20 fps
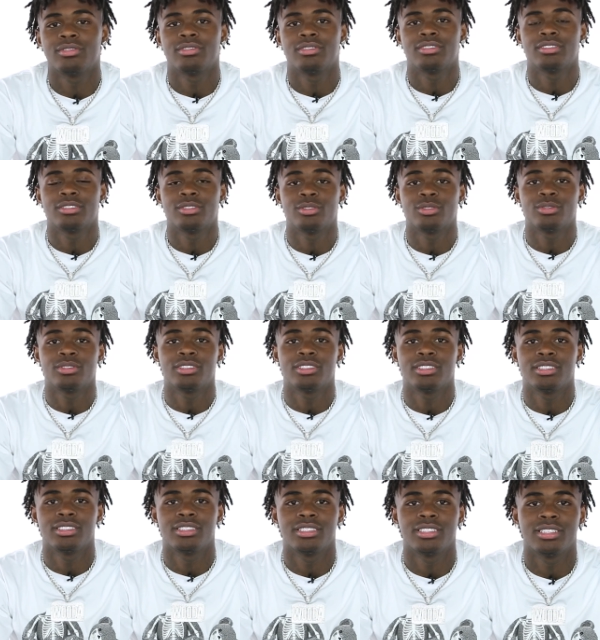And people
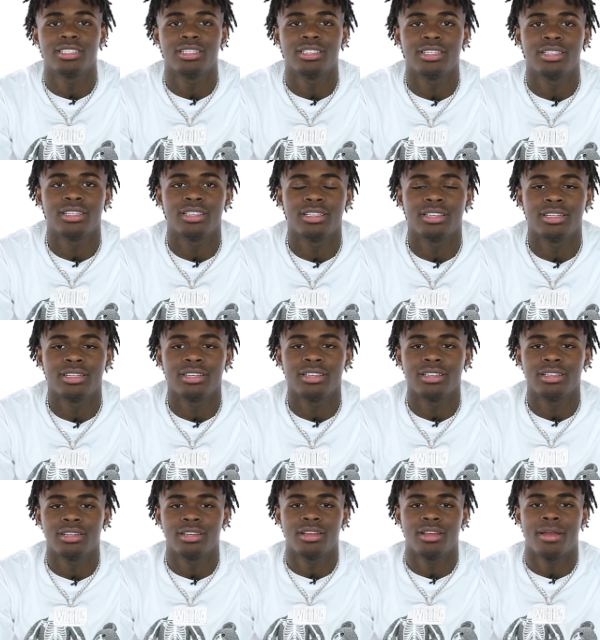have been making their
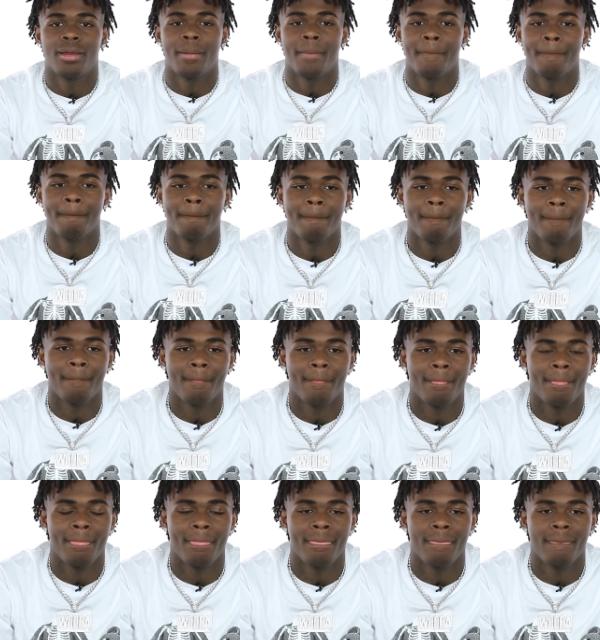own images where they're
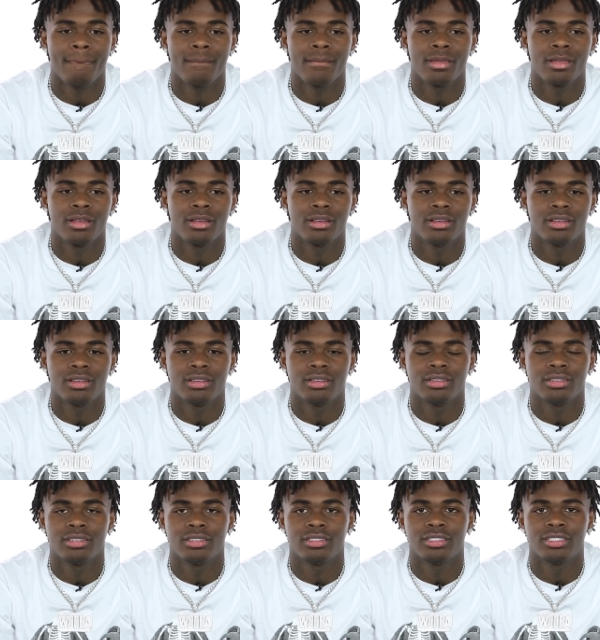sticking
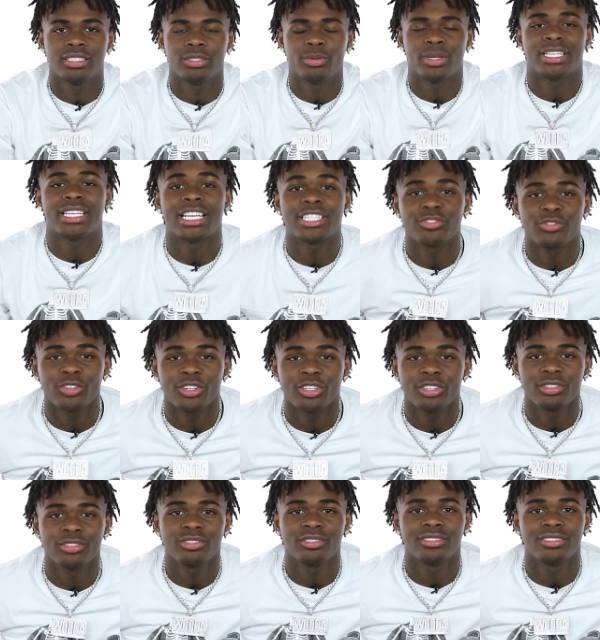heads of different... Wait, that's
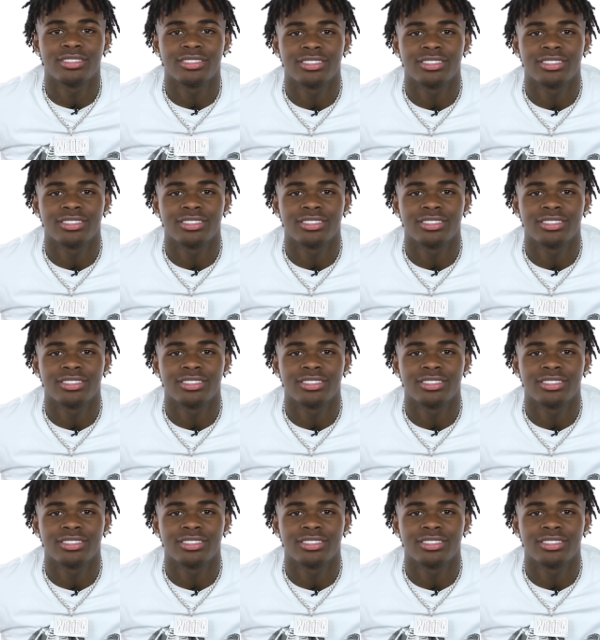real?